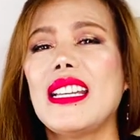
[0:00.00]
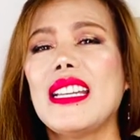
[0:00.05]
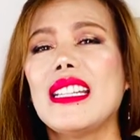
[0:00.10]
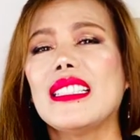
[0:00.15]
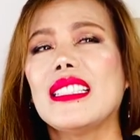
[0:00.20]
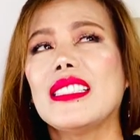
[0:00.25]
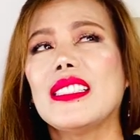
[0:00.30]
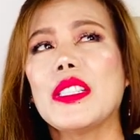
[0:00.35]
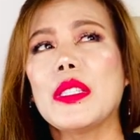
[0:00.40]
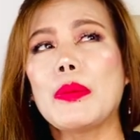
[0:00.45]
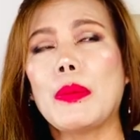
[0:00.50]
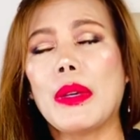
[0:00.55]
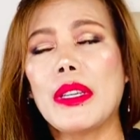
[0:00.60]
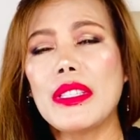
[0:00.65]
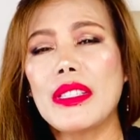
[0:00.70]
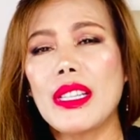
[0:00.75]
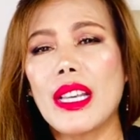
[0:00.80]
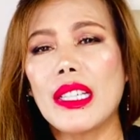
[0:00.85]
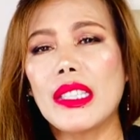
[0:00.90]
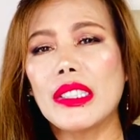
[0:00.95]
This is my
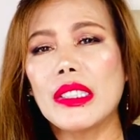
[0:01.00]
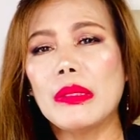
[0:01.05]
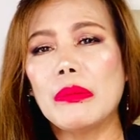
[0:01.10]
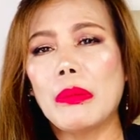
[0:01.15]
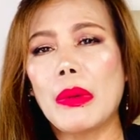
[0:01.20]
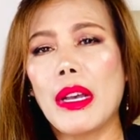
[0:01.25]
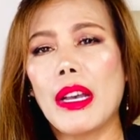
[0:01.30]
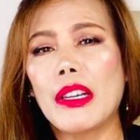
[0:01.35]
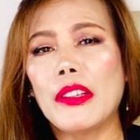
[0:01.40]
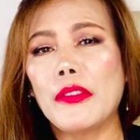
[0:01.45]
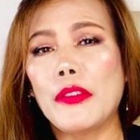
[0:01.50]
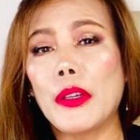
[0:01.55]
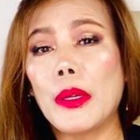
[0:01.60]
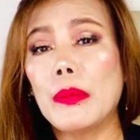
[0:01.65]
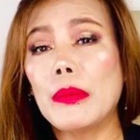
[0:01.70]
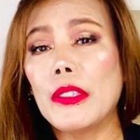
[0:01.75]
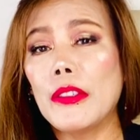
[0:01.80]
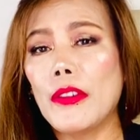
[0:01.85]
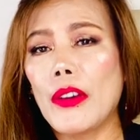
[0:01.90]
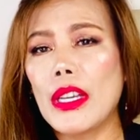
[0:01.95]
second bag
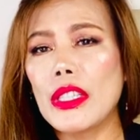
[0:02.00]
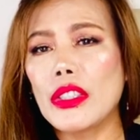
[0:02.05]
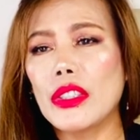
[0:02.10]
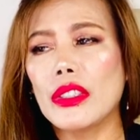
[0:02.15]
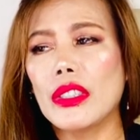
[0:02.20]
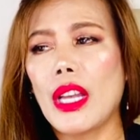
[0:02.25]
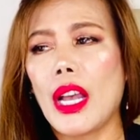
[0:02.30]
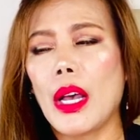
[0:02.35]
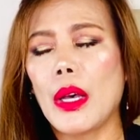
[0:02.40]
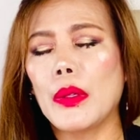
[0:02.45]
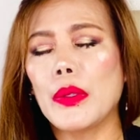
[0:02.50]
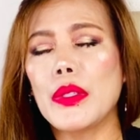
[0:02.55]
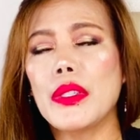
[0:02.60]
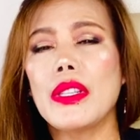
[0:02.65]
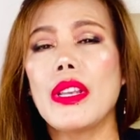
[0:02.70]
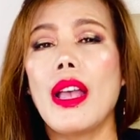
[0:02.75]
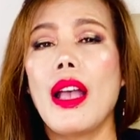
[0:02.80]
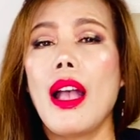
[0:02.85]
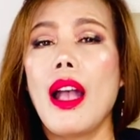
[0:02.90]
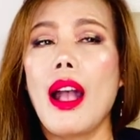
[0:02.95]
from the fashion house.
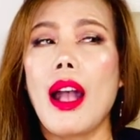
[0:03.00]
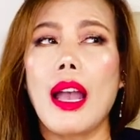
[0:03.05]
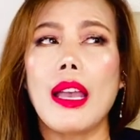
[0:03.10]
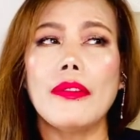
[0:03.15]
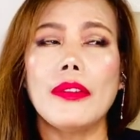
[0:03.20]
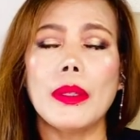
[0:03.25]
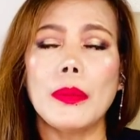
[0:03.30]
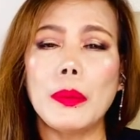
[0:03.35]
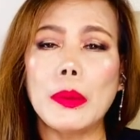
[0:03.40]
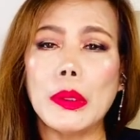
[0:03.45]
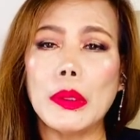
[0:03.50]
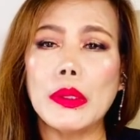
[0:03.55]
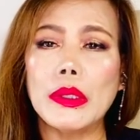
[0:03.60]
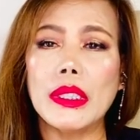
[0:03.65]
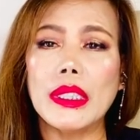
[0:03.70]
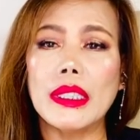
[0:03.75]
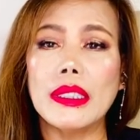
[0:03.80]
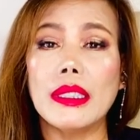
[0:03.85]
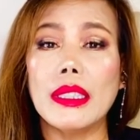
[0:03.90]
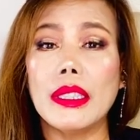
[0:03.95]
I've
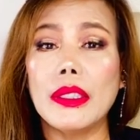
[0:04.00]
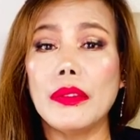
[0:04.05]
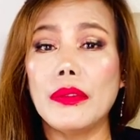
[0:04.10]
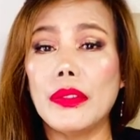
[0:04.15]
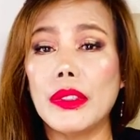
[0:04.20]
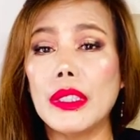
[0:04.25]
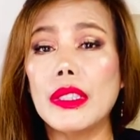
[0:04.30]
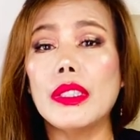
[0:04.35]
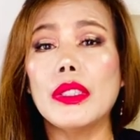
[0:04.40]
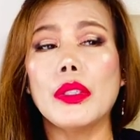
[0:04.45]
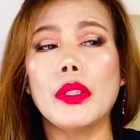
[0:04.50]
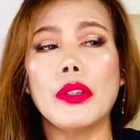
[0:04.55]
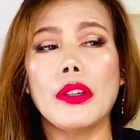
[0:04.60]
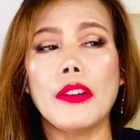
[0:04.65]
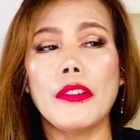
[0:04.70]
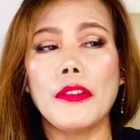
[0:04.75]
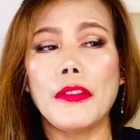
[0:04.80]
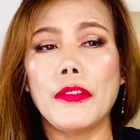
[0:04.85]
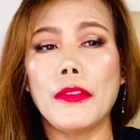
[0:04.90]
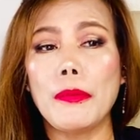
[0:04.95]
uploaded a video
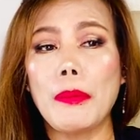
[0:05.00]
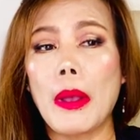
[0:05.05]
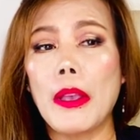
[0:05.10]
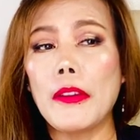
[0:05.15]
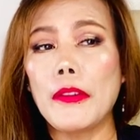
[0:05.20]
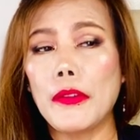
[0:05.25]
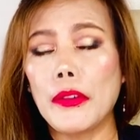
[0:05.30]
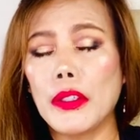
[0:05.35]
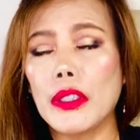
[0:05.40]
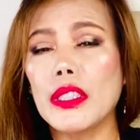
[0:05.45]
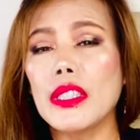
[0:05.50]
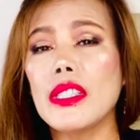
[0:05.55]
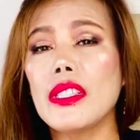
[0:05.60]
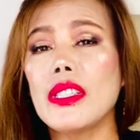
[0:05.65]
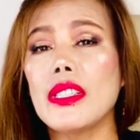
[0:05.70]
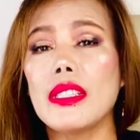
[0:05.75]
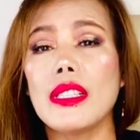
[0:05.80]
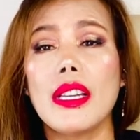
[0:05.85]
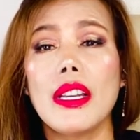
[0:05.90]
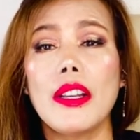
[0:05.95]
of my
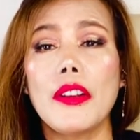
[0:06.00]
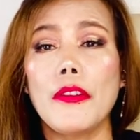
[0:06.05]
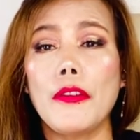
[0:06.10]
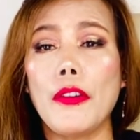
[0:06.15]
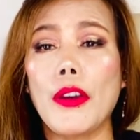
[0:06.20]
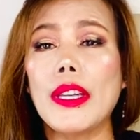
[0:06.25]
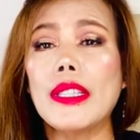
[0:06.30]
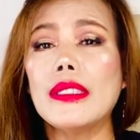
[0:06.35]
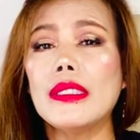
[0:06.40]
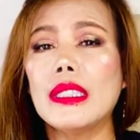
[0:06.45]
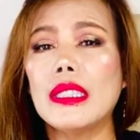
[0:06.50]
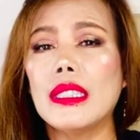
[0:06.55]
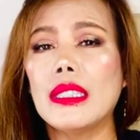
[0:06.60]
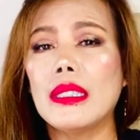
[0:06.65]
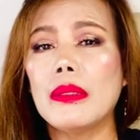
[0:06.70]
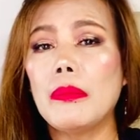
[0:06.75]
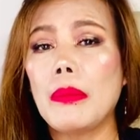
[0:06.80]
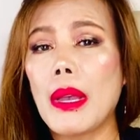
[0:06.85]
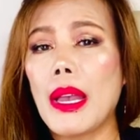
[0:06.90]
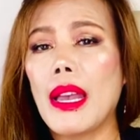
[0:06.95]
first
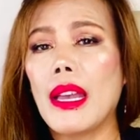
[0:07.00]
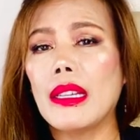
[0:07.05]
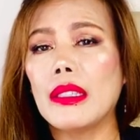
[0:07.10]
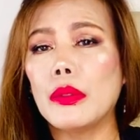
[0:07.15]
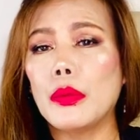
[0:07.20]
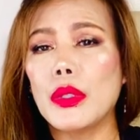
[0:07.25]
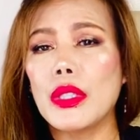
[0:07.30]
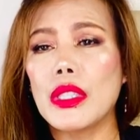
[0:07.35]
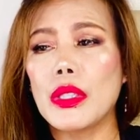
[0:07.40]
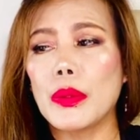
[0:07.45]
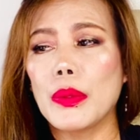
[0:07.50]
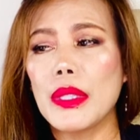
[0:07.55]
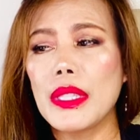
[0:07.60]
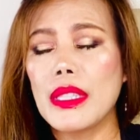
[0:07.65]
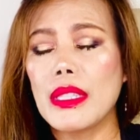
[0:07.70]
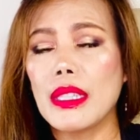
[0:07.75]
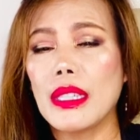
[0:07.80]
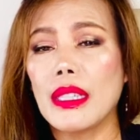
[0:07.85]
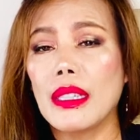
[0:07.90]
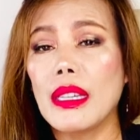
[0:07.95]
Fendi bag, which
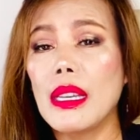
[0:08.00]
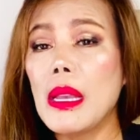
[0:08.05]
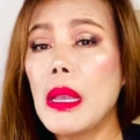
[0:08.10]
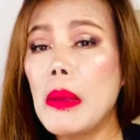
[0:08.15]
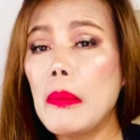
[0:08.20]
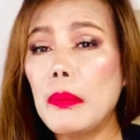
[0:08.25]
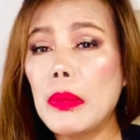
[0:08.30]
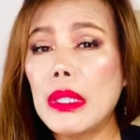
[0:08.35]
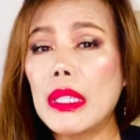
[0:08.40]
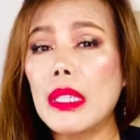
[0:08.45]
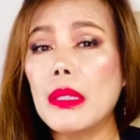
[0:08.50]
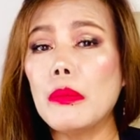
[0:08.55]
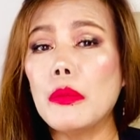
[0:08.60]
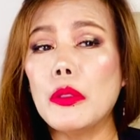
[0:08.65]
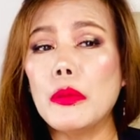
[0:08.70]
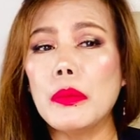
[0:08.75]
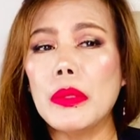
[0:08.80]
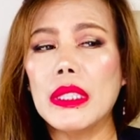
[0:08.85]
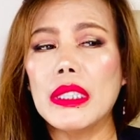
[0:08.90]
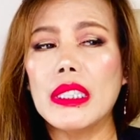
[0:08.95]
was the
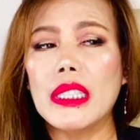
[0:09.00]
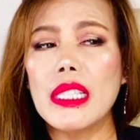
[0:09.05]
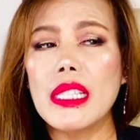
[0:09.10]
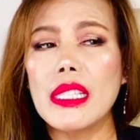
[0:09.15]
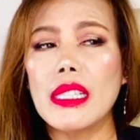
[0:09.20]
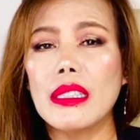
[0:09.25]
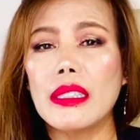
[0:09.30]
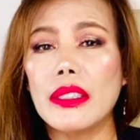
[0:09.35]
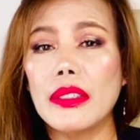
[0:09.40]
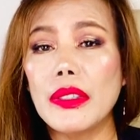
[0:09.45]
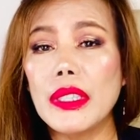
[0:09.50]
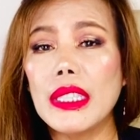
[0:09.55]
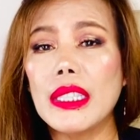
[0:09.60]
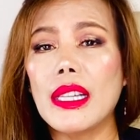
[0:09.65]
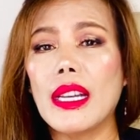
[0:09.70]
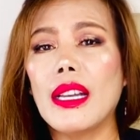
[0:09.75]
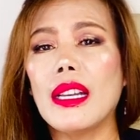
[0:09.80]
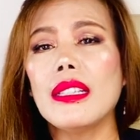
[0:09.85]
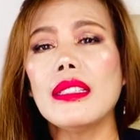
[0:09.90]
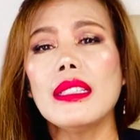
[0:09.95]
Peekaboo mini
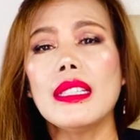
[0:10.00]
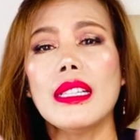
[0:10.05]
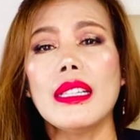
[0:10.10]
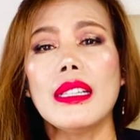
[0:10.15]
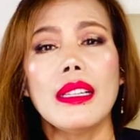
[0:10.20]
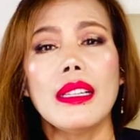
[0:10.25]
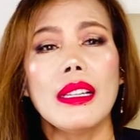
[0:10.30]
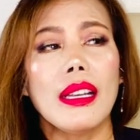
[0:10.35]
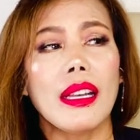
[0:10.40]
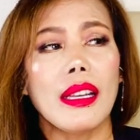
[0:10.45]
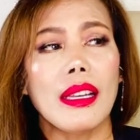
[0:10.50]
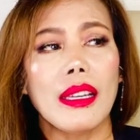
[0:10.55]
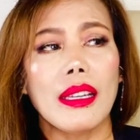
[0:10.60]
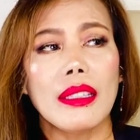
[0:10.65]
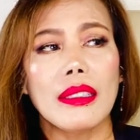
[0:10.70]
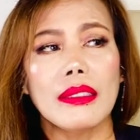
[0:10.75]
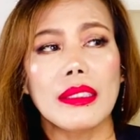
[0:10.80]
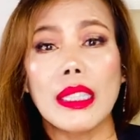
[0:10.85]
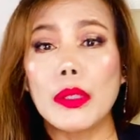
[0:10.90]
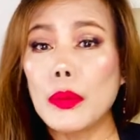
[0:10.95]
Selleria,
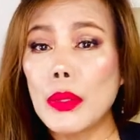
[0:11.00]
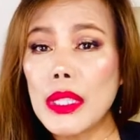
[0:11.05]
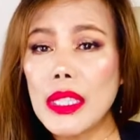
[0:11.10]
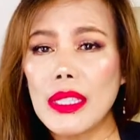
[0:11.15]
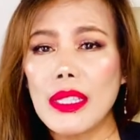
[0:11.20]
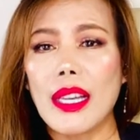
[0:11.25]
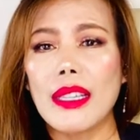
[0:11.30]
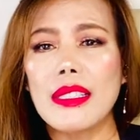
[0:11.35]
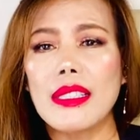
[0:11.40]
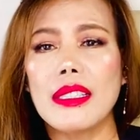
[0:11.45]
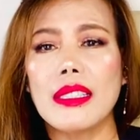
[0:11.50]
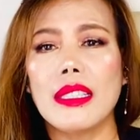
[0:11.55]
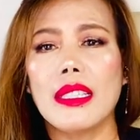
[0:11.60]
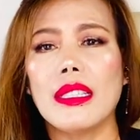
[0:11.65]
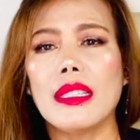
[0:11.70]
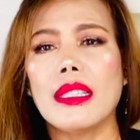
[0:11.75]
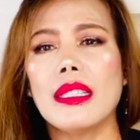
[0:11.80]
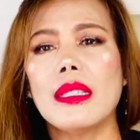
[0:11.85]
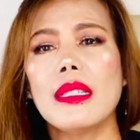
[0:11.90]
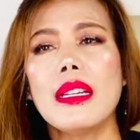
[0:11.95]
and that was last
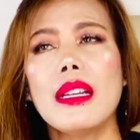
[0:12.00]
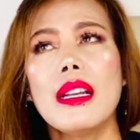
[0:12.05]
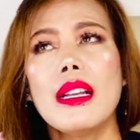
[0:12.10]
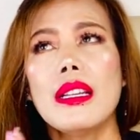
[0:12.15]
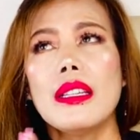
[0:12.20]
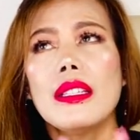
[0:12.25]
year.